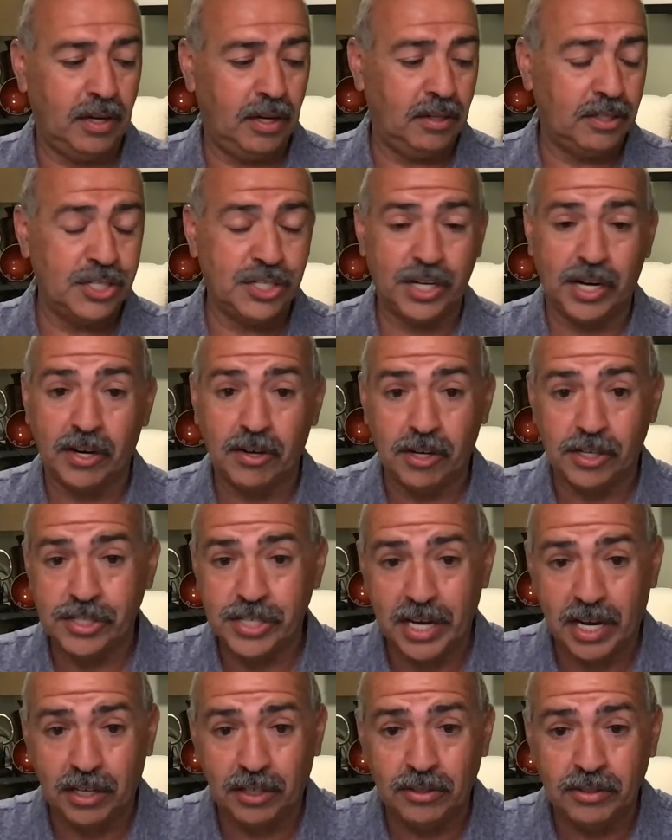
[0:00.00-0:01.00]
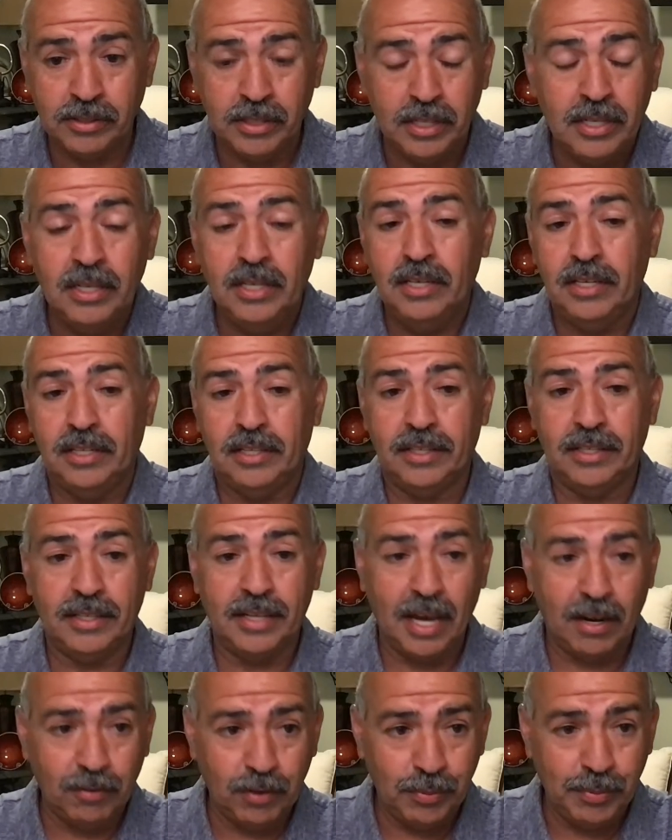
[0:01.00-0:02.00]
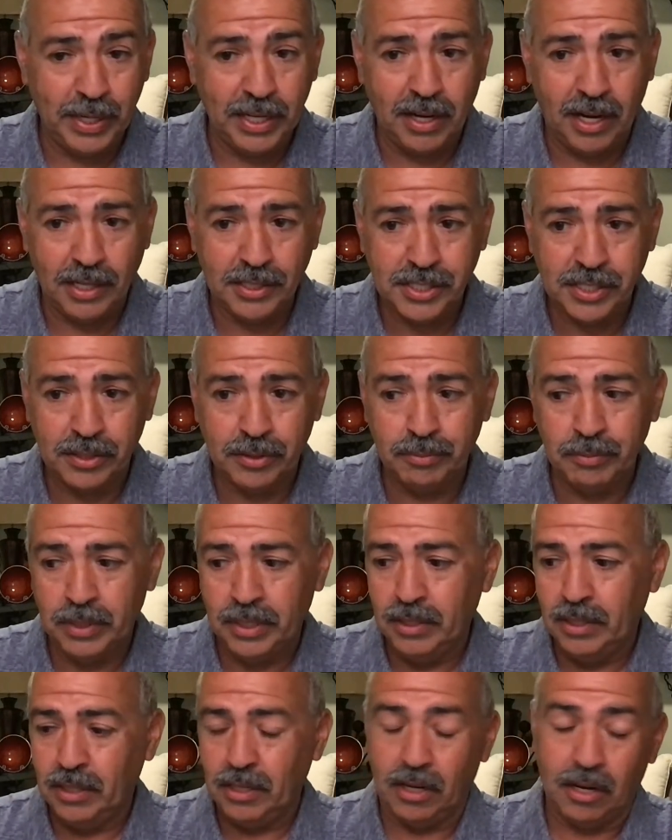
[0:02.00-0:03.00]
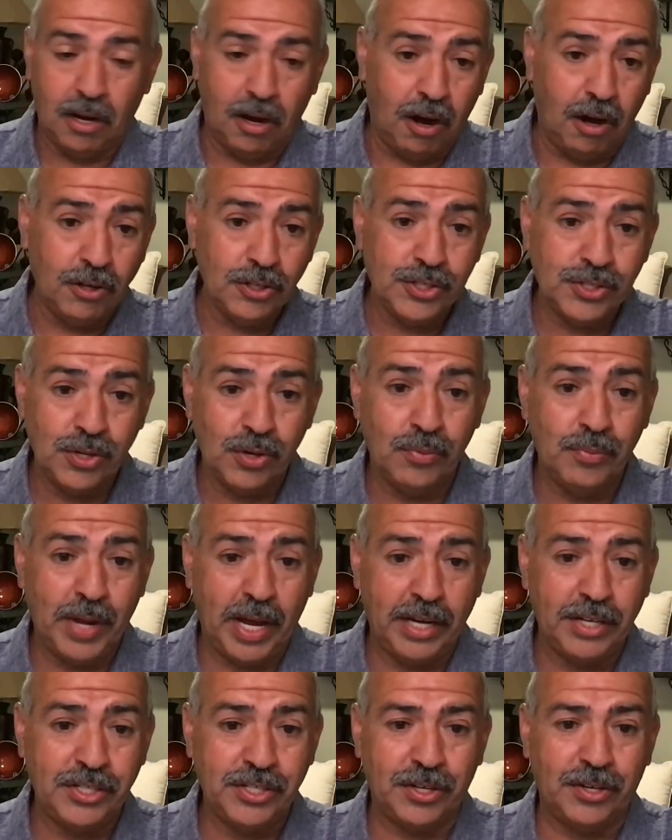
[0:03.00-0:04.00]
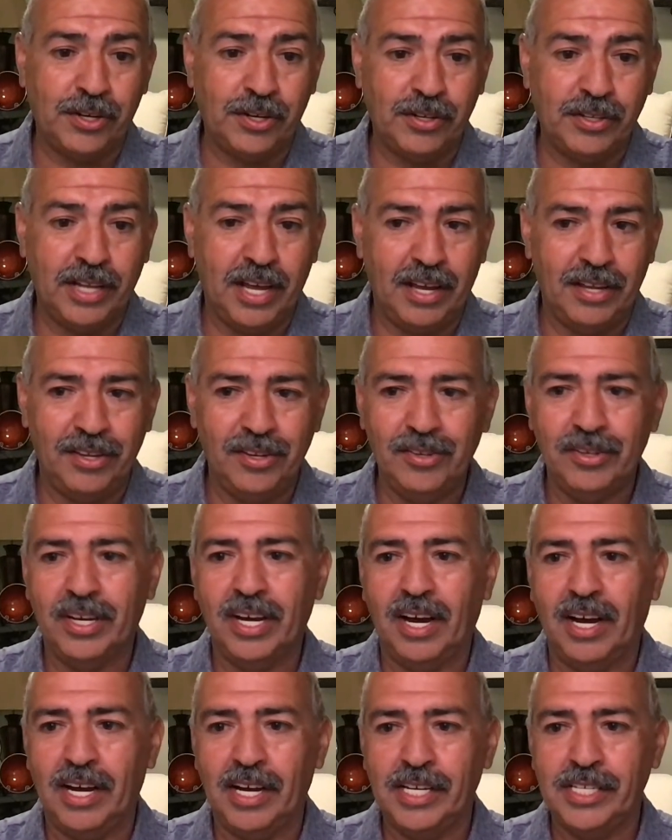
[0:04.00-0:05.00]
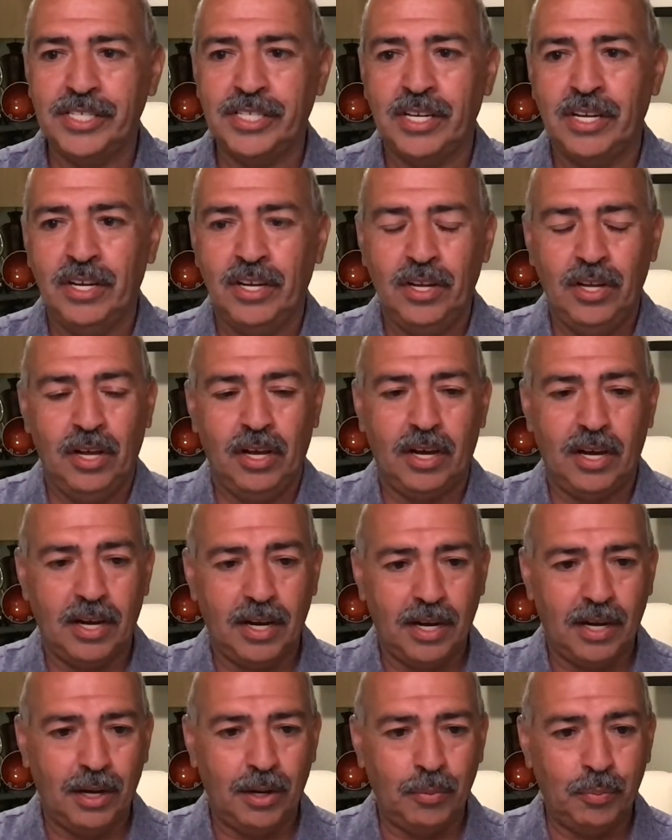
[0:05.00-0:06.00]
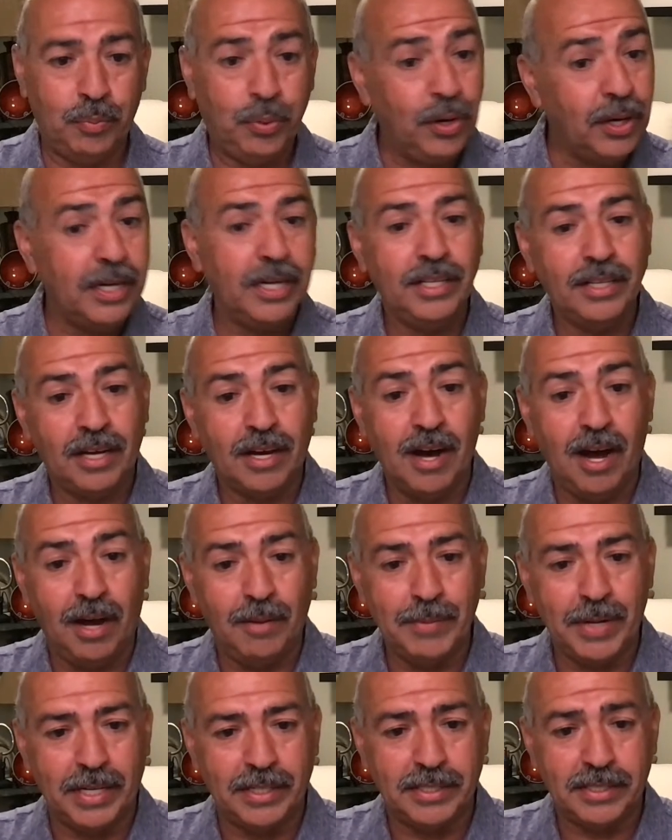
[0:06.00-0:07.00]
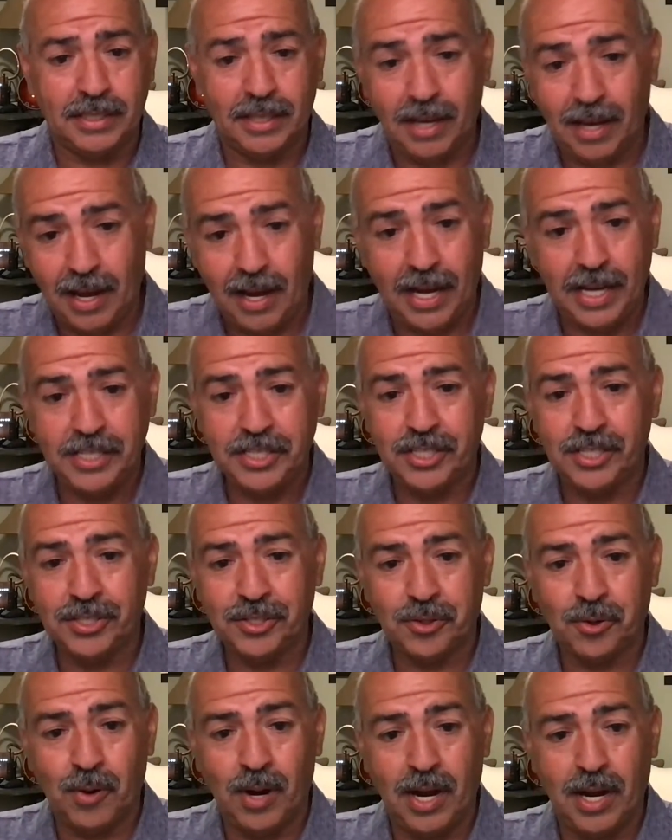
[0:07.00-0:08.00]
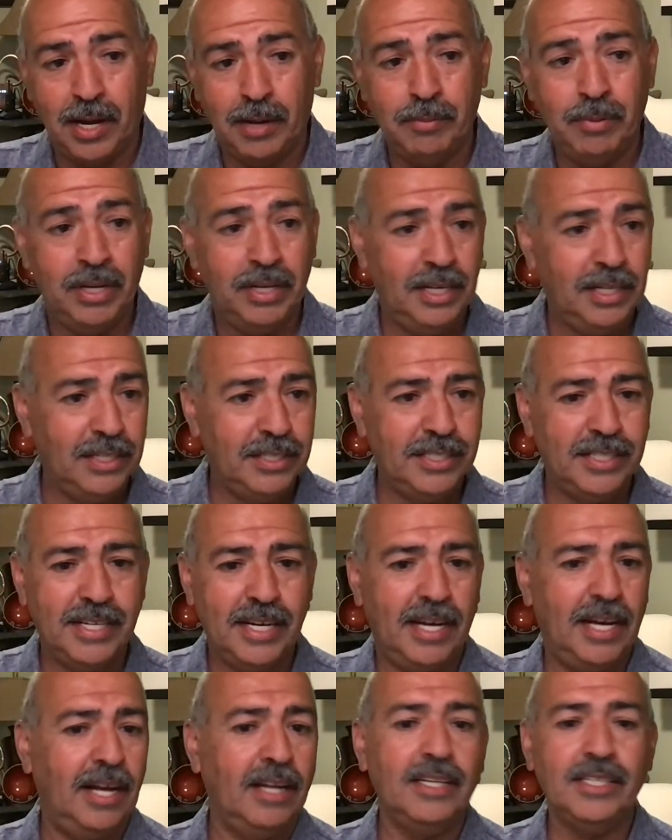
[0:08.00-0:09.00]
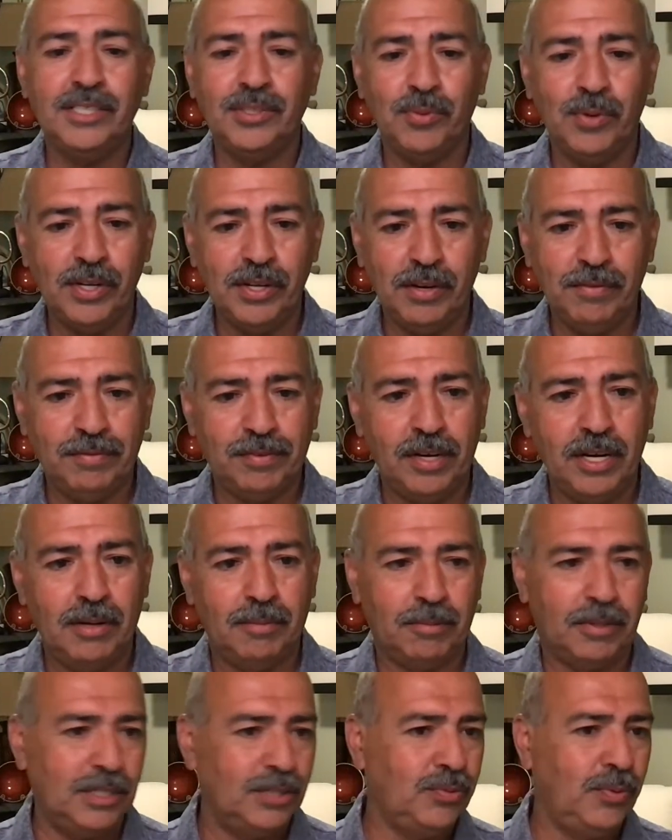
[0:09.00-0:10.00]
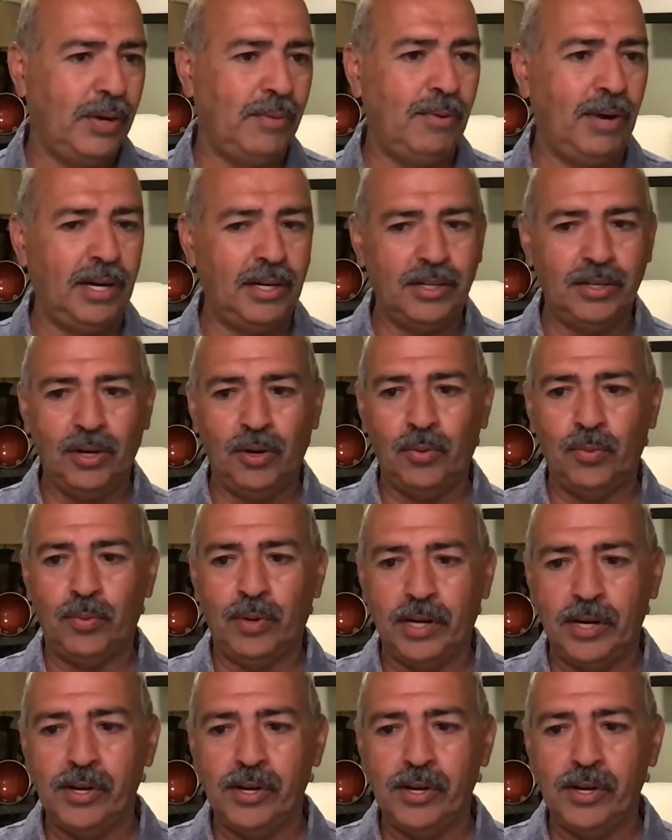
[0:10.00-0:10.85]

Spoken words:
share our channel, that would be awesome. Also, make sure that you guys put in the comments, I subscribe. Tell us where you're from, because we want to know where